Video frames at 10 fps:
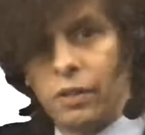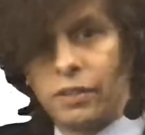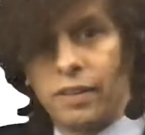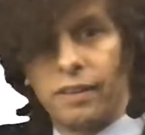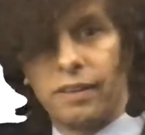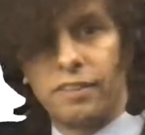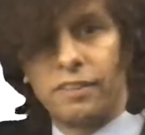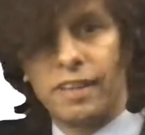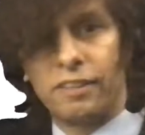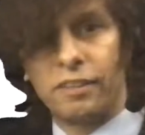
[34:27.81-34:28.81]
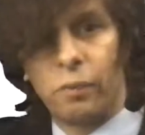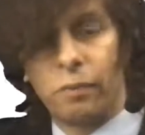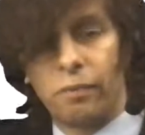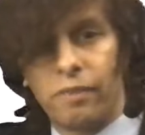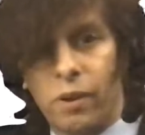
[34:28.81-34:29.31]
It's going to
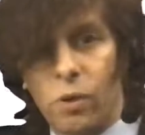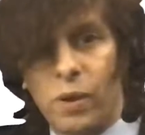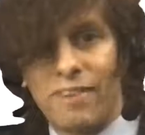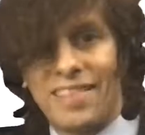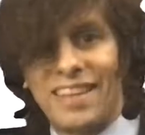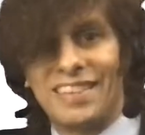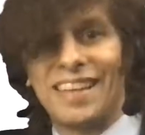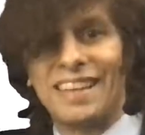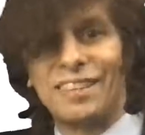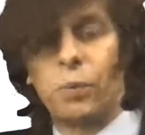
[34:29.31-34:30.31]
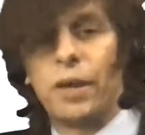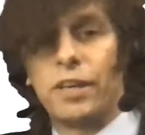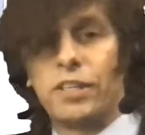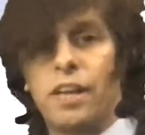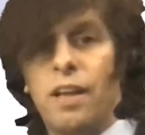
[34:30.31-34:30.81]
quantify the extent to
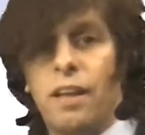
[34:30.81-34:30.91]
which,